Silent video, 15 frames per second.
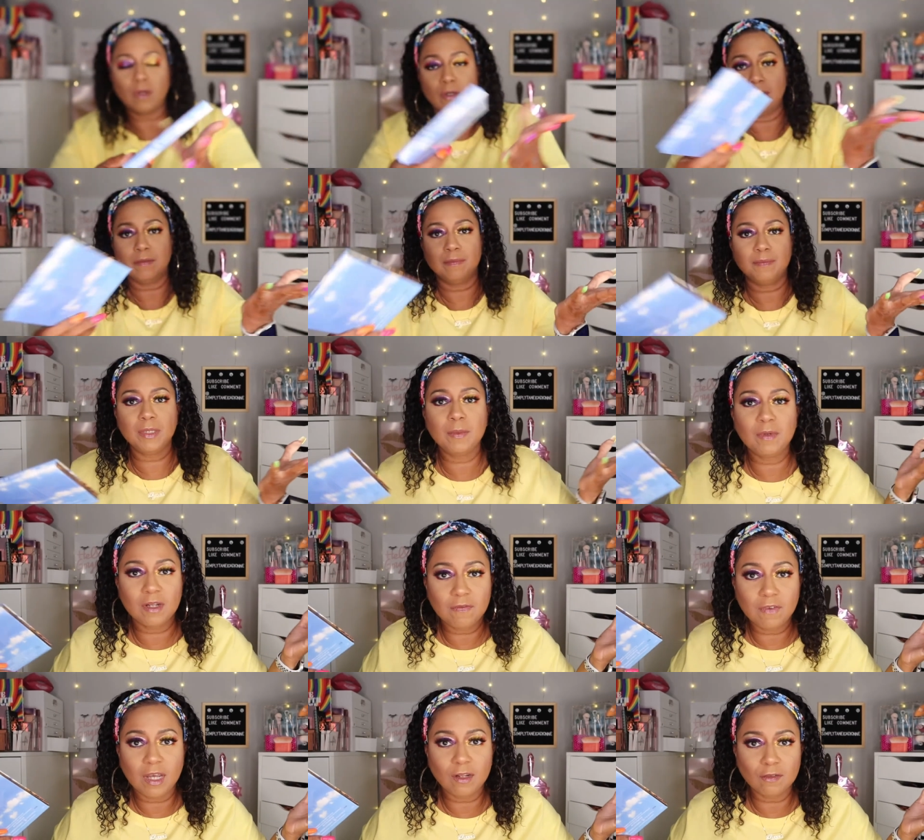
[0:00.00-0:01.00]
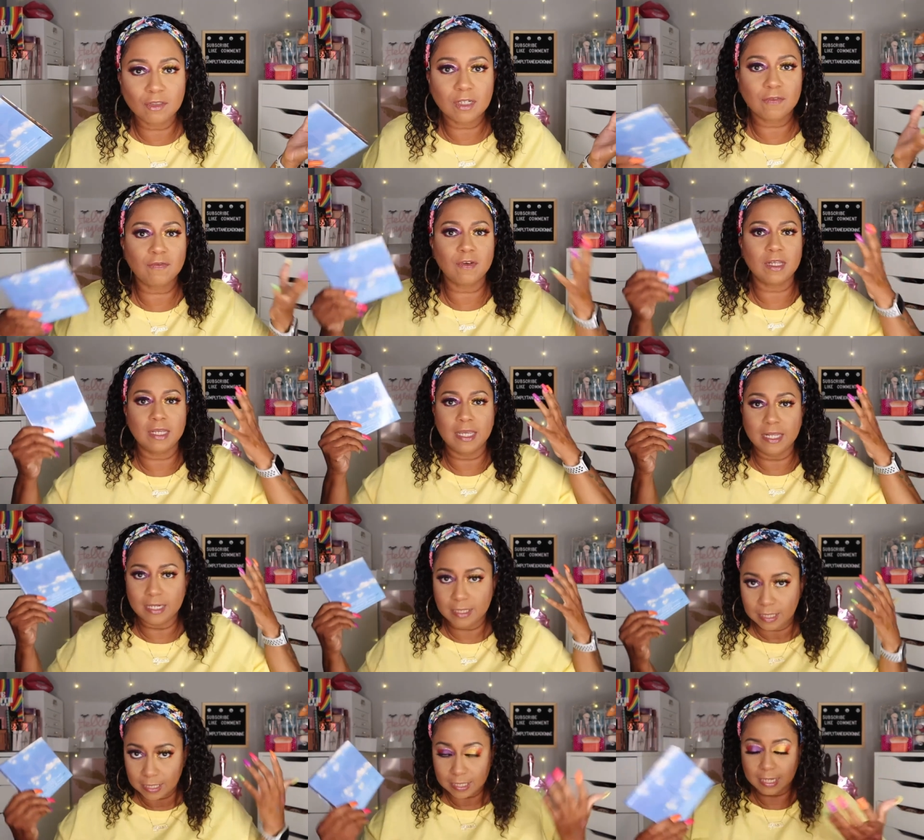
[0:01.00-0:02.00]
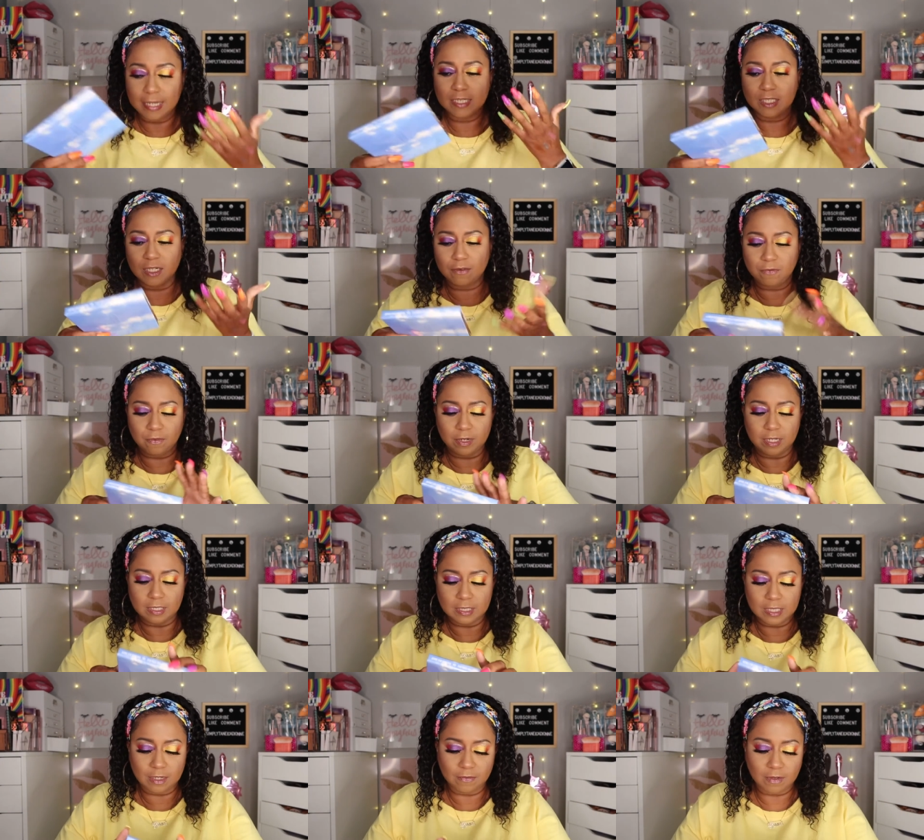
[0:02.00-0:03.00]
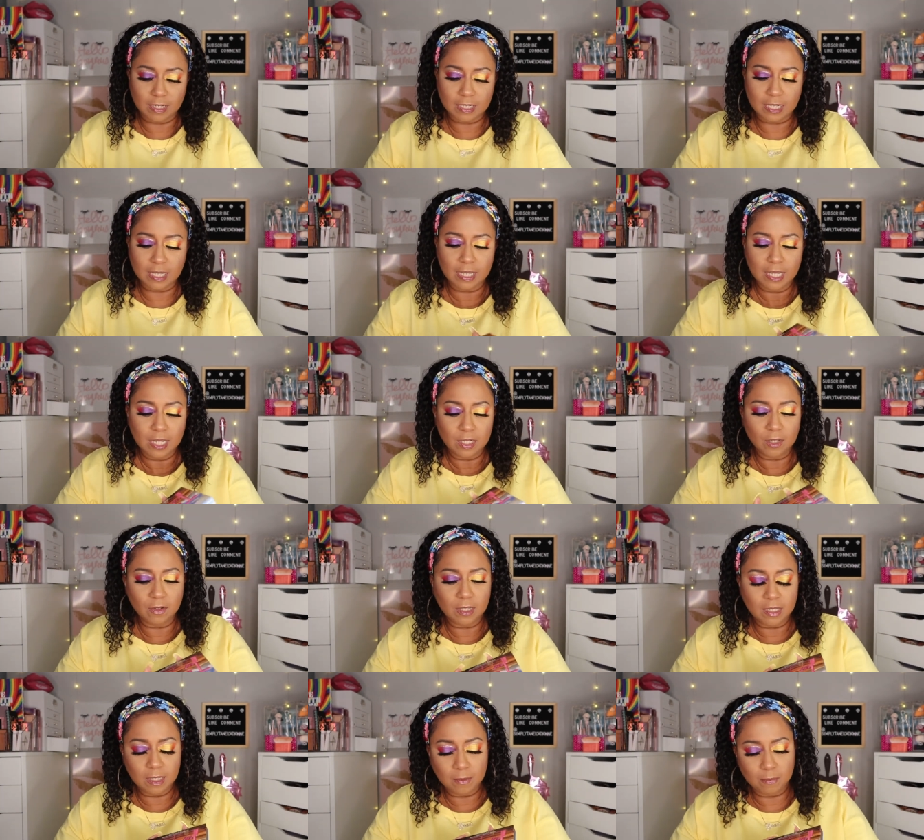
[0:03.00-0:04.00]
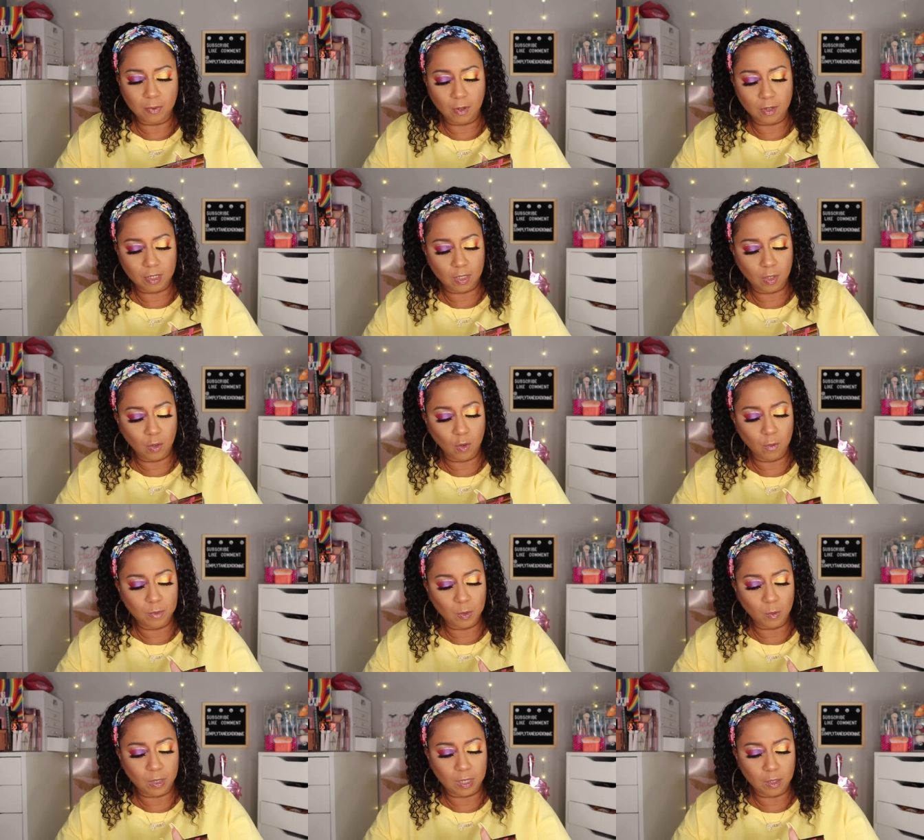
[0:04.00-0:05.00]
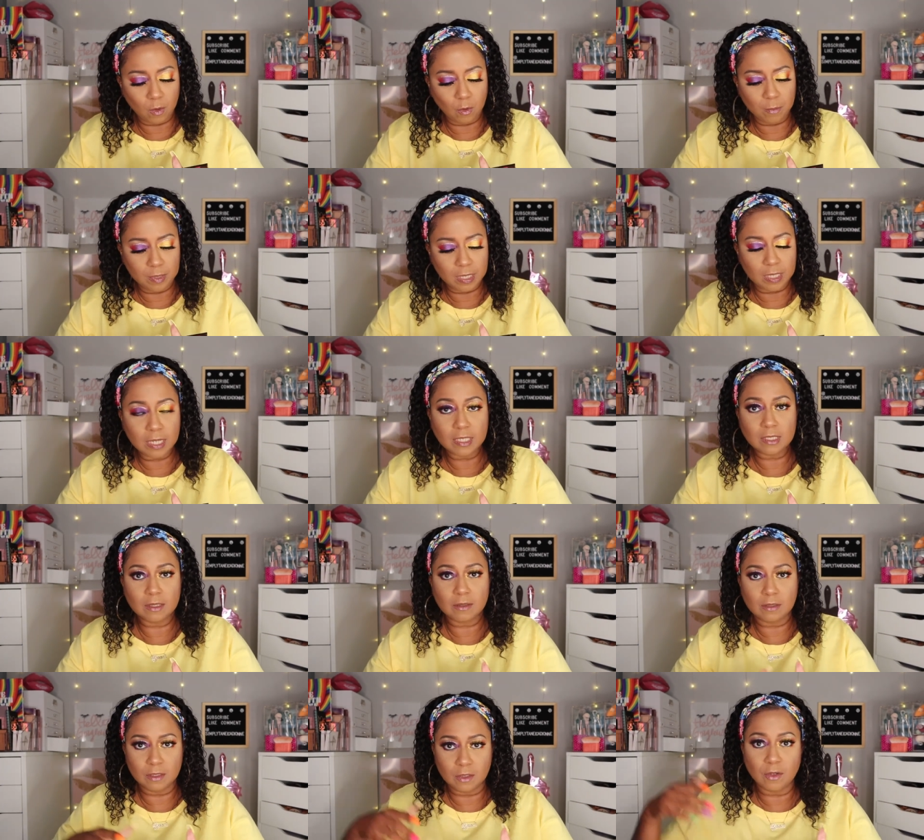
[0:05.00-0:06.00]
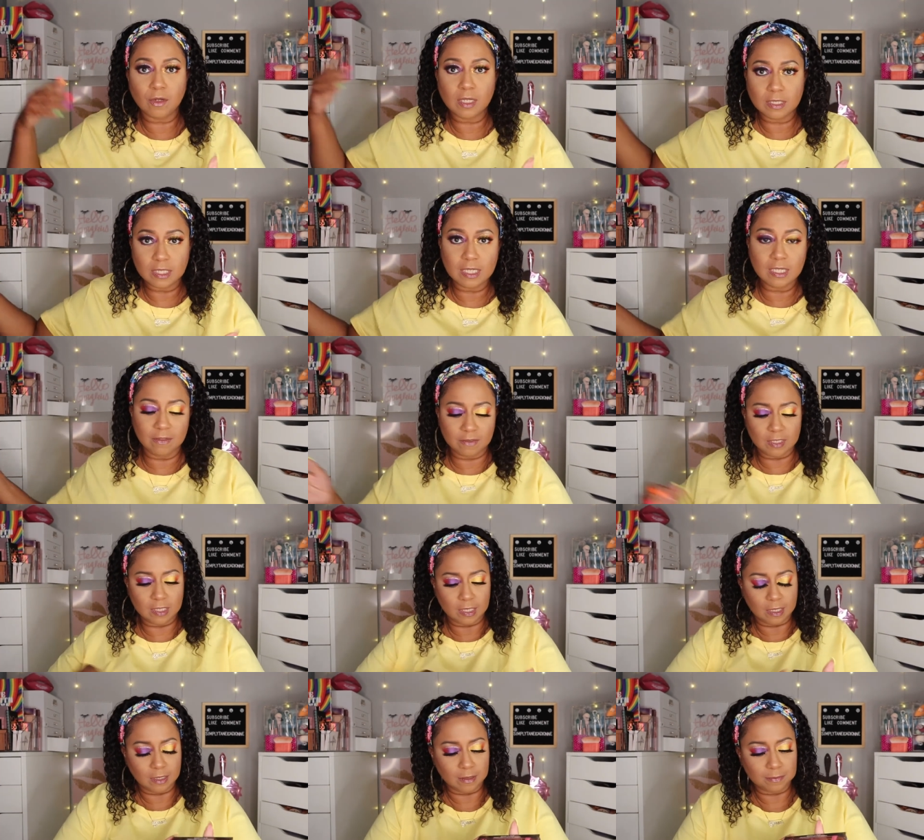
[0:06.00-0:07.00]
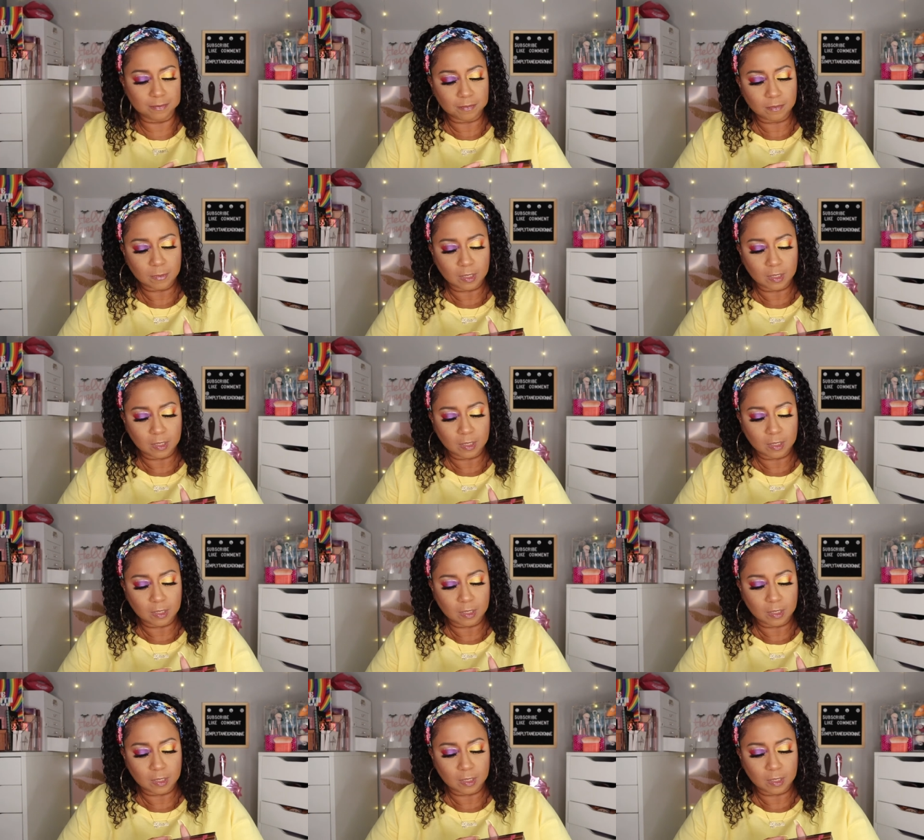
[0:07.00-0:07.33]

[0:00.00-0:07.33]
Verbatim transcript: well, people that follow Jeffree and like Jeffree and stuff like that, know that he bought a home in Wyoming, as you know, because he lives in um,